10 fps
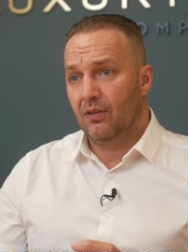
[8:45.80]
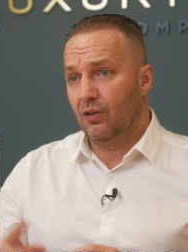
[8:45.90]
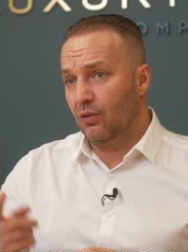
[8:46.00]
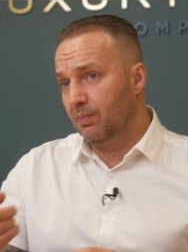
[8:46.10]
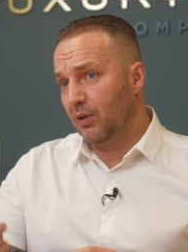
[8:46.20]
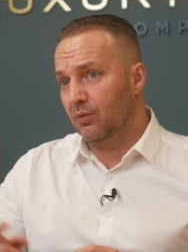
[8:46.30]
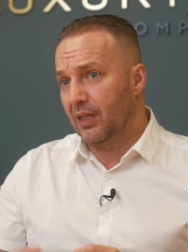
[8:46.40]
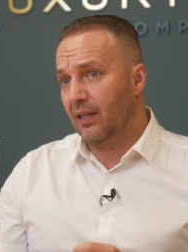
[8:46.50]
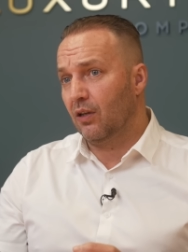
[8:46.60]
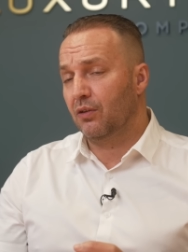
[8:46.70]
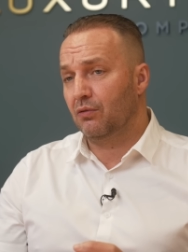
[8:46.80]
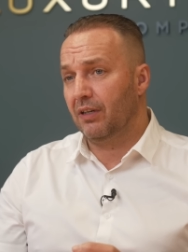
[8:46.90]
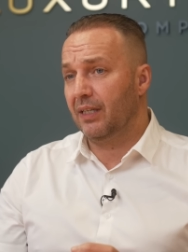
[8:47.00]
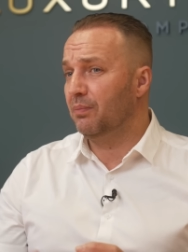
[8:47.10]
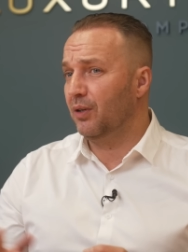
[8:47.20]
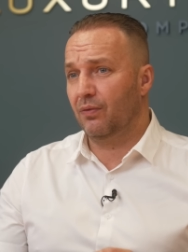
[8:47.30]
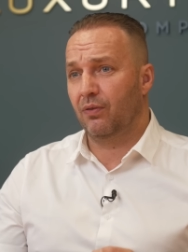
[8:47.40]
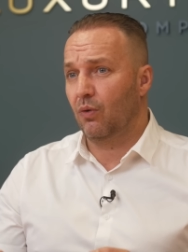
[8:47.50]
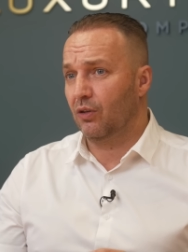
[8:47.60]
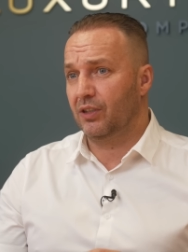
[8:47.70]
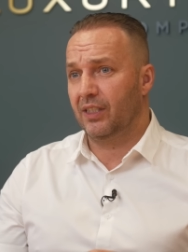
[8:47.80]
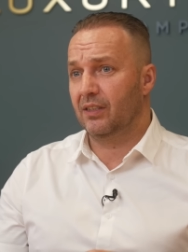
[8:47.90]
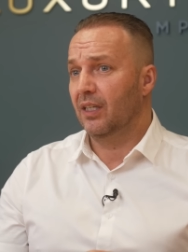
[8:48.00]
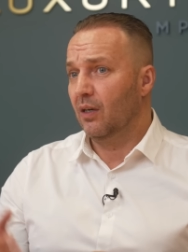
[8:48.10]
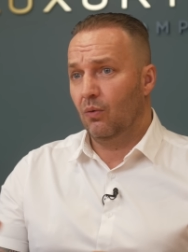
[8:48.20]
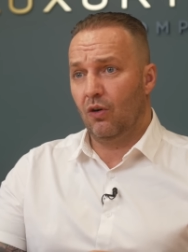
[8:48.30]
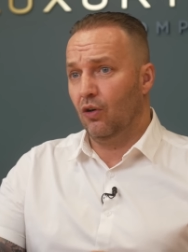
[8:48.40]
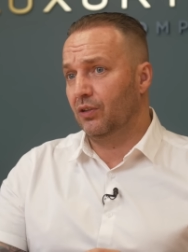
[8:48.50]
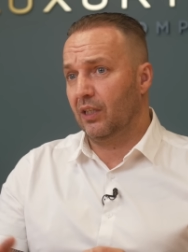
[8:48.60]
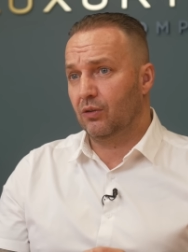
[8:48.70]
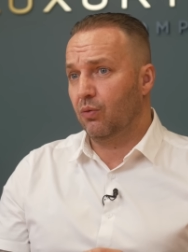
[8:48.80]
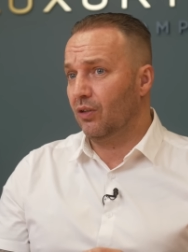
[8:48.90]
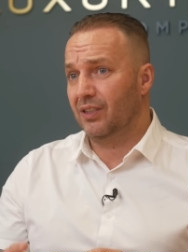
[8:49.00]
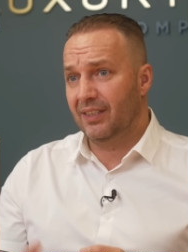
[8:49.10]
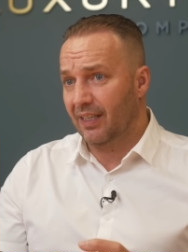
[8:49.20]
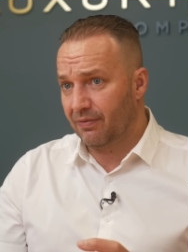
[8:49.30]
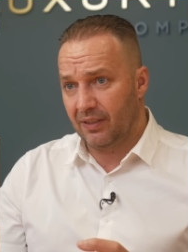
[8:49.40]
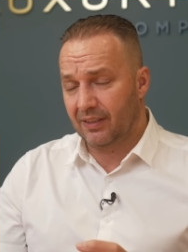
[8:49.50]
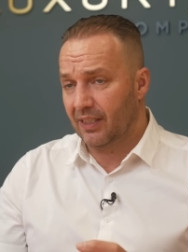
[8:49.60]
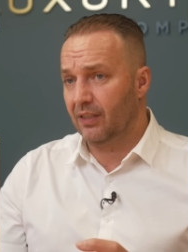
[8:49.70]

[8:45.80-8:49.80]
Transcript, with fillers: they do the blue dial or the green. Beautiful watches, Underlist watch, definitely say